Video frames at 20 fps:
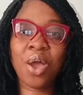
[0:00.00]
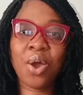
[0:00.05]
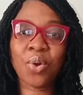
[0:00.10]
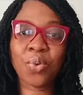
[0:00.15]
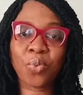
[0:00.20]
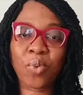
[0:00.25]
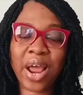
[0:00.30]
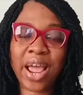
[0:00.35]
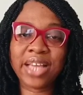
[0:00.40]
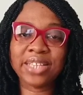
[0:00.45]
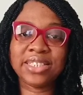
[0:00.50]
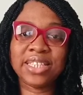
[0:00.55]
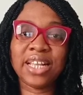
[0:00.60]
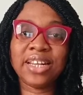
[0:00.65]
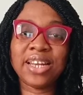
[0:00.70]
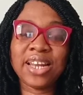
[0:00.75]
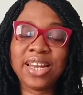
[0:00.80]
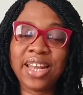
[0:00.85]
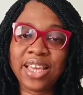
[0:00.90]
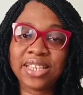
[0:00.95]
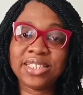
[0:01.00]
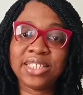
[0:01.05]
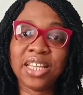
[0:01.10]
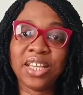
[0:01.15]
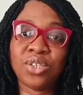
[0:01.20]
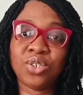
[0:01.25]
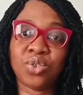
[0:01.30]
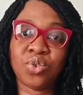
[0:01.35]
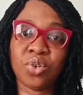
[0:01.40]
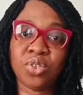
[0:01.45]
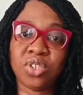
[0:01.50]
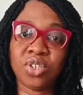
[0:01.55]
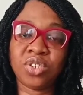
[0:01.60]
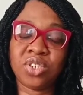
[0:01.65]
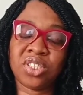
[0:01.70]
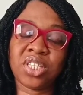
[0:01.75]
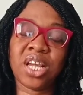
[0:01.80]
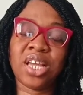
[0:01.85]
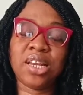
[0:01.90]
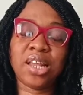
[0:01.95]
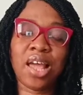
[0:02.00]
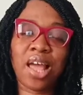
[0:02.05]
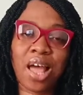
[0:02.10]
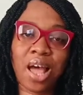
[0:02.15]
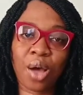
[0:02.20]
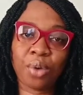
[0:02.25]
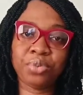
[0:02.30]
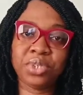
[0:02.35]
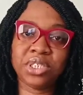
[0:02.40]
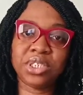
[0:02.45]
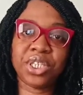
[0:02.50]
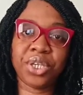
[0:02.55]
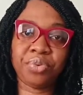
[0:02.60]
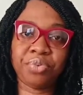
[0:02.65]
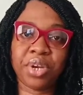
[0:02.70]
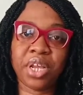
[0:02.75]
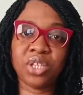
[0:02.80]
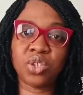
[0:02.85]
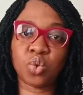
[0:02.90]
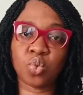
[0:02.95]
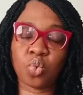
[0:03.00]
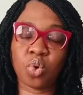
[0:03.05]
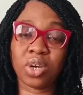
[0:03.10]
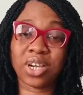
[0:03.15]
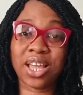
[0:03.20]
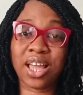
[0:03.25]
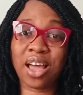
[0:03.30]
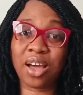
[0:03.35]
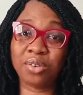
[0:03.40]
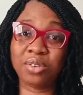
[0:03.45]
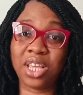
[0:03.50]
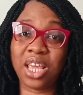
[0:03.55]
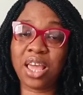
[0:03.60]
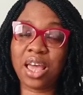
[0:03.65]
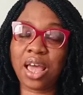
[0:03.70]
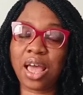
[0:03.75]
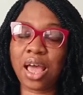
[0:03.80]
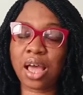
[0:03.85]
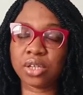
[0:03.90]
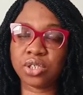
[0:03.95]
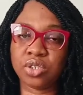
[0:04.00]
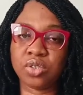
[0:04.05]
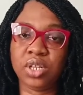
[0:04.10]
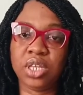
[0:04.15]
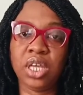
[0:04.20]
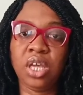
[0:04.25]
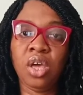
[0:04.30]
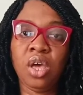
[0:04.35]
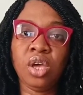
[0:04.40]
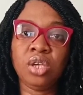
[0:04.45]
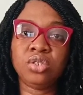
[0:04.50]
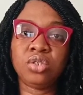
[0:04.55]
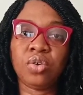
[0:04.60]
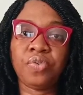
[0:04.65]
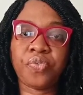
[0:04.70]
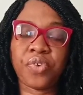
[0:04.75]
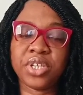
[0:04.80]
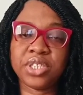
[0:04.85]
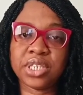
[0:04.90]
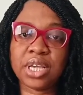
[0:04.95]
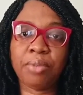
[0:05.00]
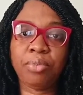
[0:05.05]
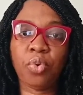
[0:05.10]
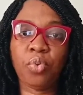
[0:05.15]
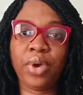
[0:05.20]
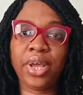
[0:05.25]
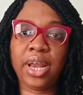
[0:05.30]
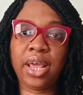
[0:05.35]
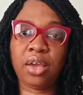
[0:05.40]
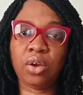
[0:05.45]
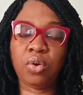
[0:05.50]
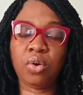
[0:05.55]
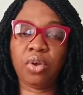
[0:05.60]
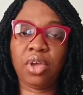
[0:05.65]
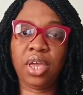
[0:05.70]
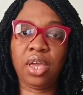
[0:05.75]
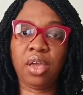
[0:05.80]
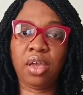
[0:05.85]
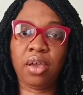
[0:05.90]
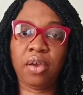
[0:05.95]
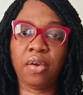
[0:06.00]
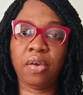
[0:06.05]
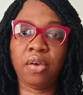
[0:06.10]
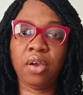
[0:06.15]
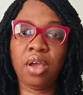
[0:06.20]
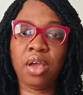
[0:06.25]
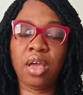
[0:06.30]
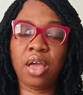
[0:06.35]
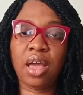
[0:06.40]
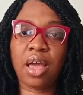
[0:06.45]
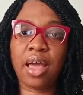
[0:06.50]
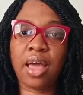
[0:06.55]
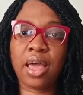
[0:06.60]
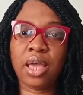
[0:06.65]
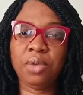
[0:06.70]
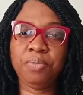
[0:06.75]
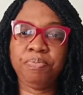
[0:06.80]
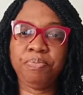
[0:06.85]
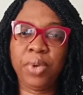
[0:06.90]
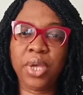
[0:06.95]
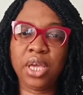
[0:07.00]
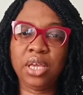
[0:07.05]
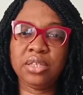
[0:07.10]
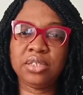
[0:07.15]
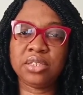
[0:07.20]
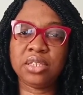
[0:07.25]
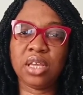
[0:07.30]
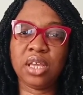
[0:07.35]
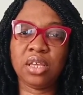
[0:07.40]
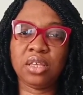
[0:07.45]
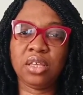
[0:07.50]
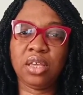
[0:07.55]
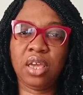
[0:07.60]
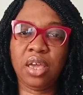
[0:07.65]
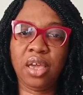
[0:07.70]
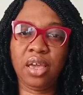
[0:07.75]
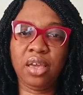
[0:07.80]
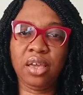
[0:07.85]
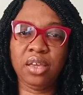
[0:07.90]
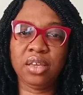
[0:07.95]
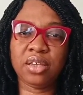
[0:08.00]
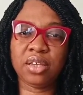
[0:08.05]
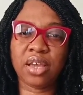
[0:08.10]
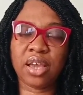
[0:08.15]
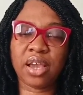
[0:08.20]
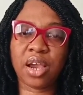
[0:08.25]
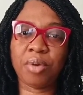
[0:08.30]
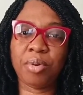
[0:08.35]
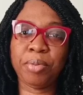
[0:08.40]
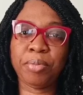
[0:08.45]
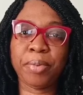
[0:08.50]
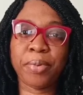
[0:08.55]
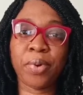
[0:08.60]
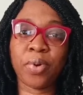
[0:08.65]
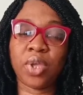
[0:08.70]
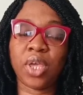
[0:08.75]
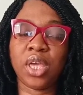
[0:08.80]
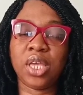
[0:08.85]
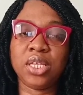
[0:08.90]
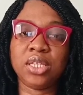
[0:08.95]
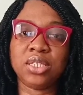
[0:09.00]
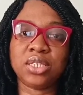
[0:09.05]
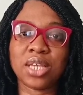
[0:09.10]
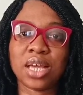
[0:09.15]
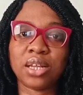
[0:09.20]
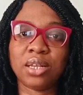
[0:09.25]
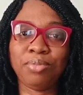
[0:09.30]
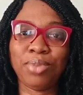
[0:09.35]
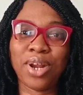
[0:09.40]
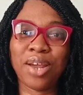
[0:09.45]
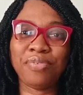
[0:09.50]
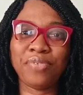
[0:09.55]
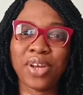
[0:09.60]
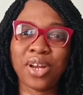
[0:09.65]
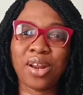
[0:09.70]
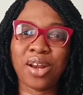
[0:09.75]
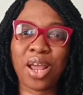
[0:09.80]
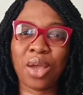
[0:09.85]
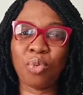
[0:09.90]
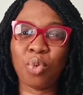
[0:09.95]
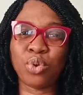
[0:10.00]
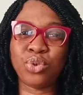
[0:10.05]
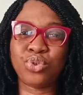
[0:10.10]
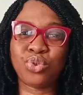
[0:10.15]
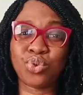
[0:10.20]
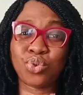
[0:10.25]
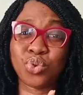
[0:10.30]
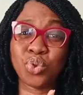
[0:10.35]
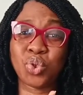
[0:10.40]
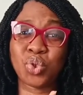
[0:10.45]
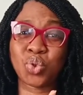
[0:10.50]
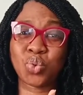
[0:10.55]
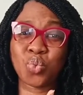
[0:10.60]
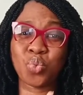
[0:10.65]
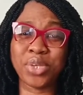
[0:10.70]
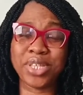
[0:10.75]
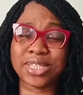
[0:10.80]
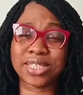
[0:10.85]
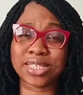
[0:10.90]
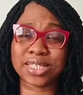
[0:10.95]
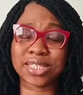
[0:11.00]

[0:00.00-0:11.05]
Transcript: Right, the next thing is to understand how these ingredients work, how they are actually. So for example, when I got here, I baked a cake. I can't remember what cake exactly, but I found out I was too sweet.